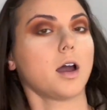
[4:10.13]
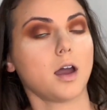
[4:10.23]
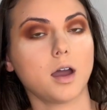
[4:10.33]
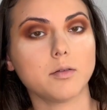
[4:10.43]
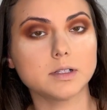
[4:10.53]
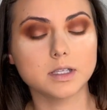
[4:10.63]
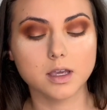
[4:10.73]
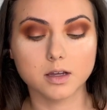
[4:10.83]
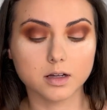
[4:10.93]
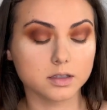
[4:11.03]
I will
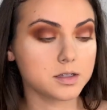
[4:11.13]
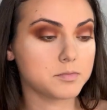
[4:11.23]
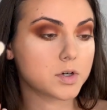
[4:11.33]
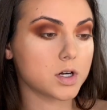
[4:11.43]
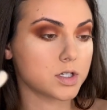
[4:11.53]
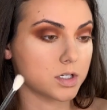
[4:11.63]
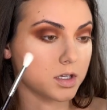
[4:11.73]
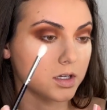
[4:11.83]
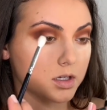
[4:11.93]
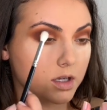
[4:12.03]
take a clean brush
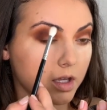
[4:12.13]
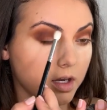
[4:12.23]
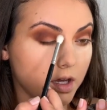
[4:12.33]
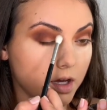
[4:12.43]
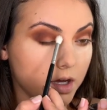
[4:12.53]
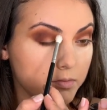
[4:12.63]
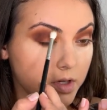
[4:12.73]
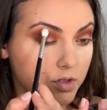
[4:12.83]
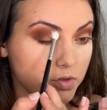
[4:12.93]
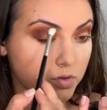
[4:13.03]
again and I
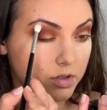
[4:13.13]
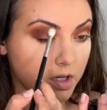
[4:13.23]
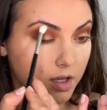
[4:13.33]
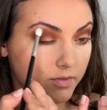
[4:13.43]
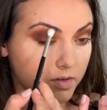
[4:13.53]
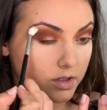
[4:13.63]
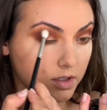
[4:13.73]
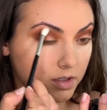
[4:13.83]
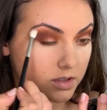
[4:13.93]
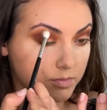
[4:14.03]
make sure
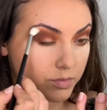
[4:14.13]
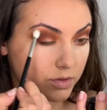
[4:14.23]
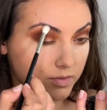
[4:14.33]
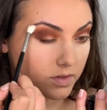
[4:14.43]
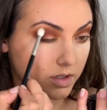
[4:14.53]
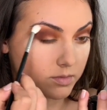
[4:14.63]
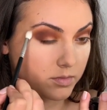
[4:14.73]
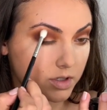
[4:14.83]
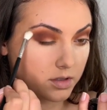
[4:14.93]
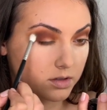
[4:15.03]
everything is perfectly
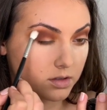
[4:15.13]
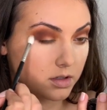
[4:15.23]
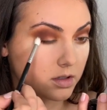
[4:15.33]
blended.